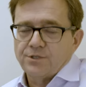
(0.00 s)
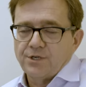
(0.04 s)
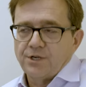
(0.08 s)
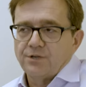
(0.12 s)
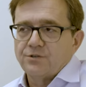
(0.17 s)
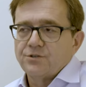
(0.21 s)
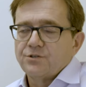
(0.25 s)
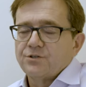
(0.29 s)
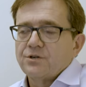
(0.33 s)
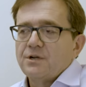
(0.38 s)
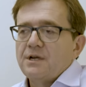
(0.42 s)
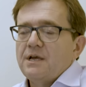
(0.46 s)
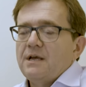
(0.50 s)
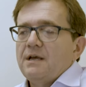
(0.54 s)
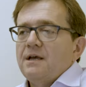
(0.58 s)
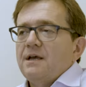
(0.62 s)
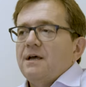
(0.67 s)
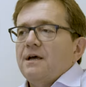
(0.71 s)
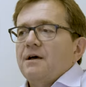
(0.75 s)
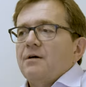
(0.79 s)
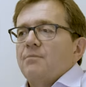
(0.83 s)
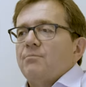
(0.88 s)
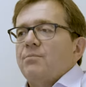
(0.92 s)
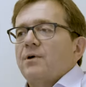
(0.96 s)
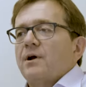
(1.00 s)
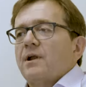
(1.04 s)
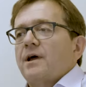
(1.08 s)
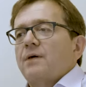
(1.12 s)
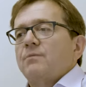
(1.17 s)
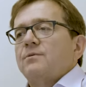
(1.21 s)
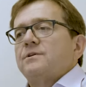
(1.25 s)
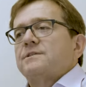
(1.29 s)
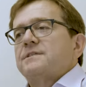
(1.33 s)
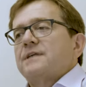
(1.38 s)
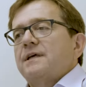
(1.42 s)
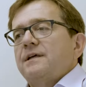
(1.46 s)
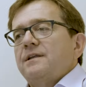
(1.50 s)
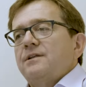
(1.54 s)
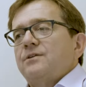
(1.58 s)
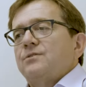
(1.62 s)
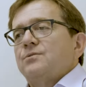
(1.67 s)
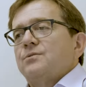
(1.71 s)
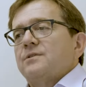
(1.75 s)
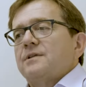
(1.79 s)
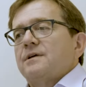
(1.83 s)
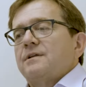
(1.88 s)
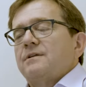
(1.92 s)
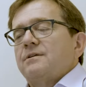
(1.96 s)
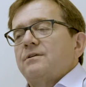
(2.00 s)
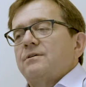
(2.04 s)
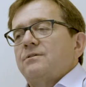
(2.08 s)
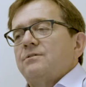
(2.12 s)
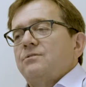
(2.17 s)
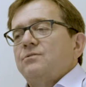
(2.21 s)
change. Mm-hmm. But I would say to you that